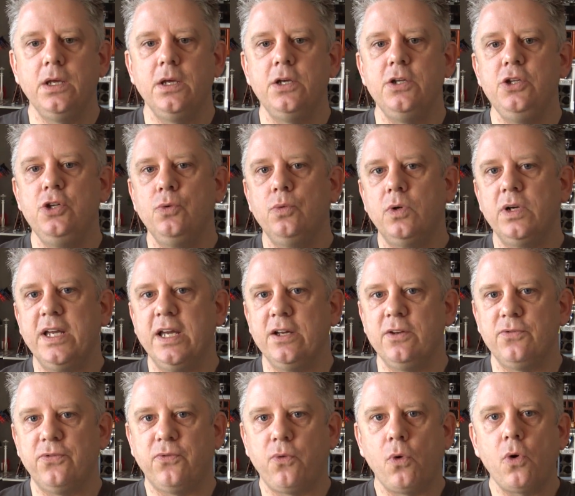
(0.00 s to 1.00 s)
you will
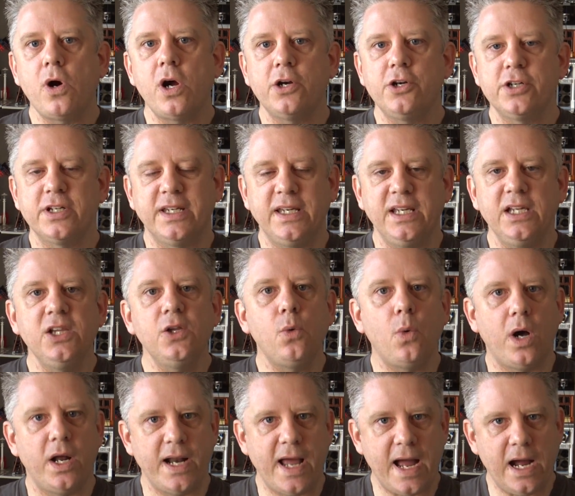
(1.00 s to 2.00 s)
get 400
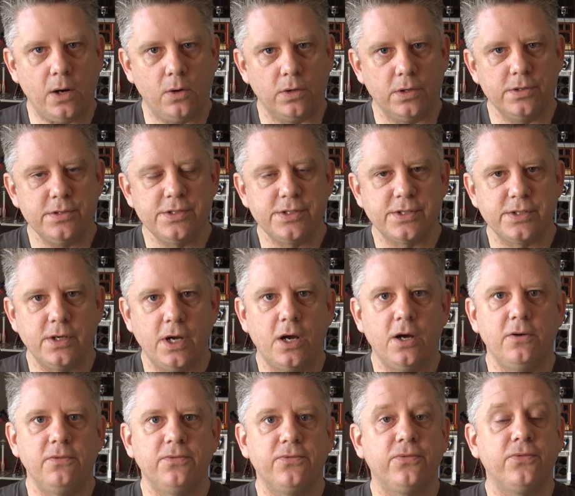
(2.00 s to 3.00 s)
kilowatt hours
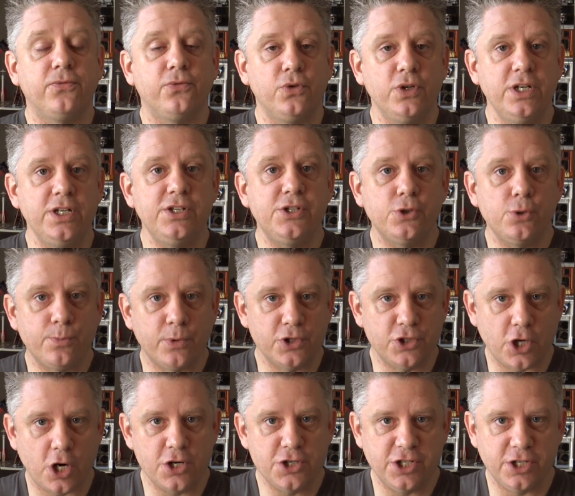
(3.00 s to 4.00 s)
of free
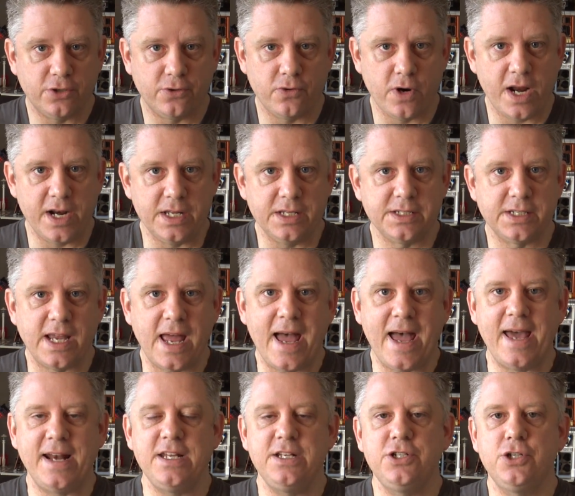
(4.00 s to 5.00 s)
supercharging credits
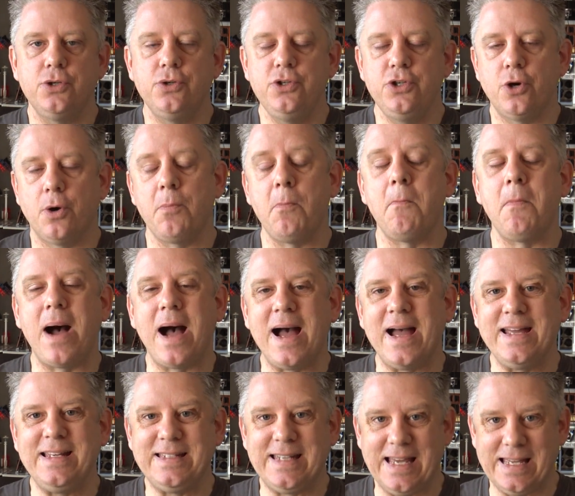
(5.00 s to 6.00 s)
added to your
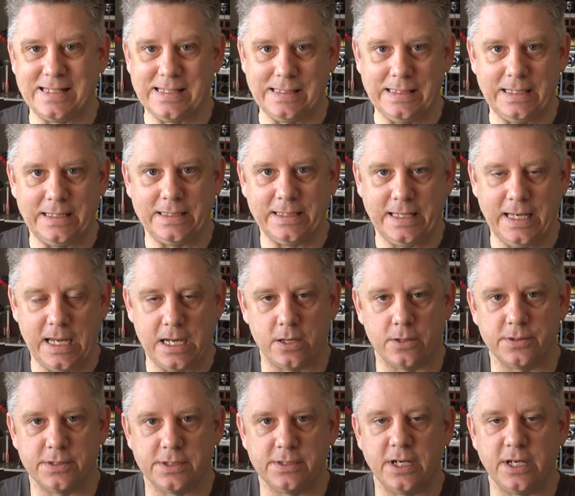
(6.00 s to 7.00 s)
My Tesla account.